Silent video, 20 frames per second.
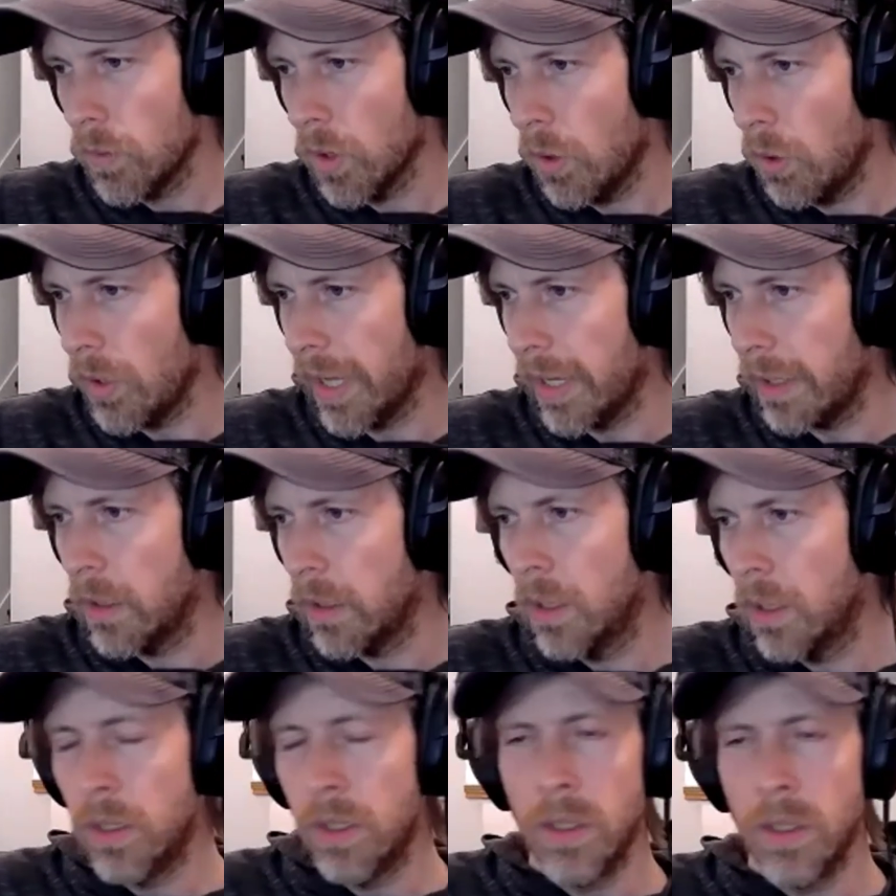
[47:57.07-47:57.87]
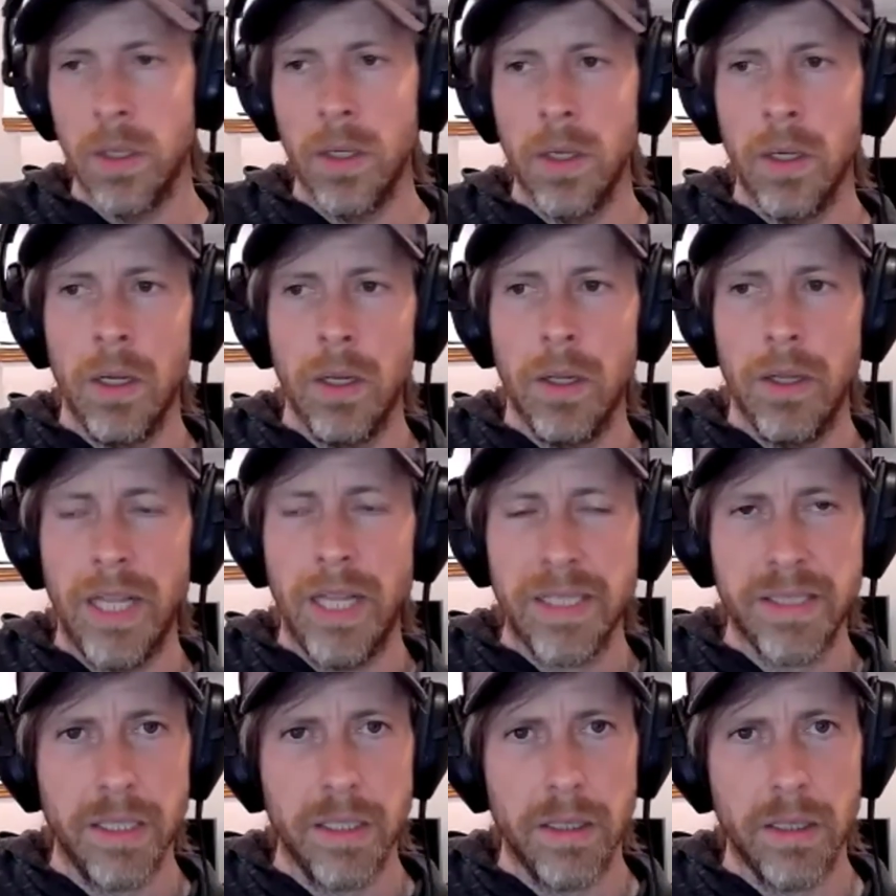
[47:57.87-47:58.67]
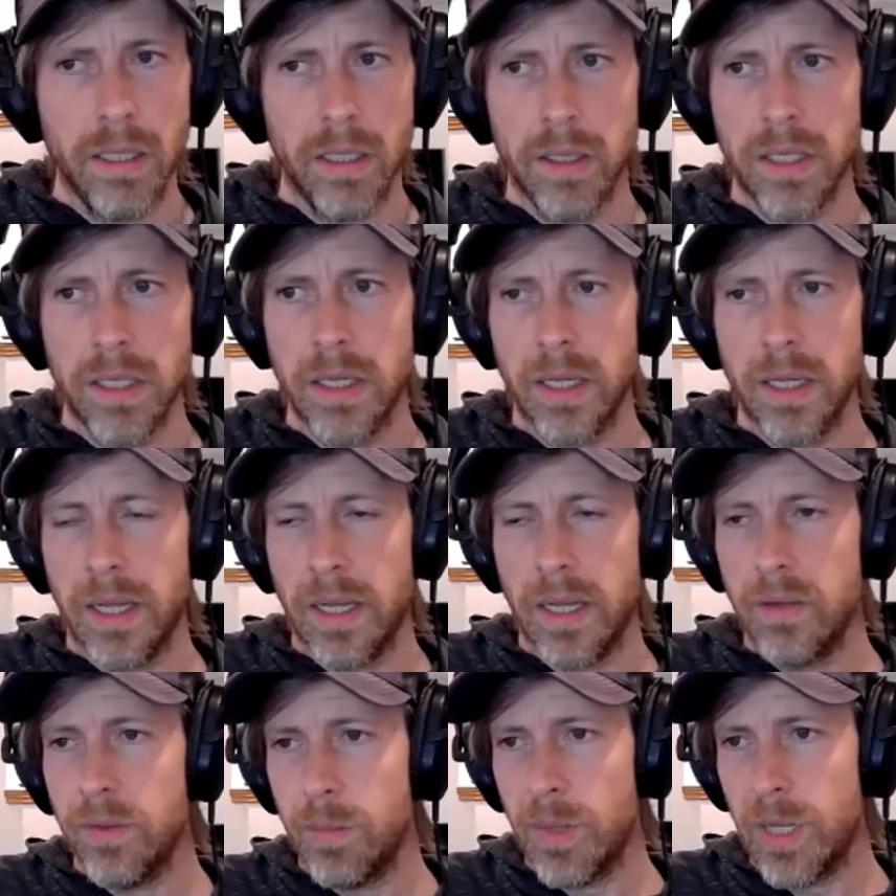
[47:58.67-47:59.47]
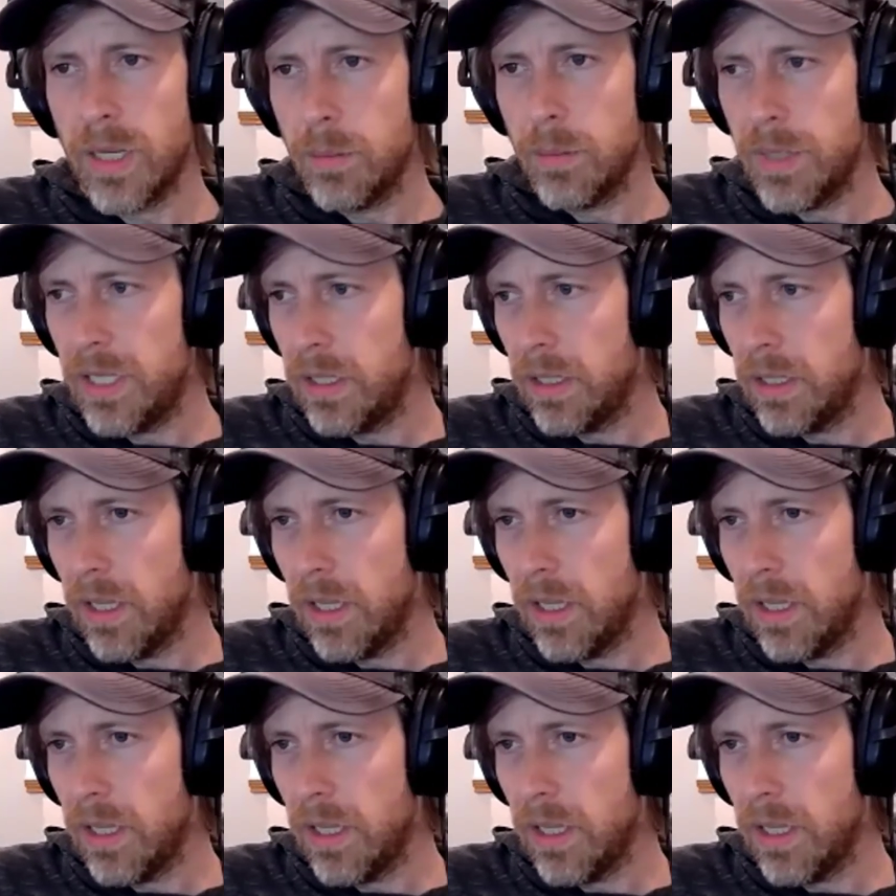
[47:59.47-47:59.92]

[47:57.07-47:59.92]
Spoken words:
Okay, that's it. I only have about a minute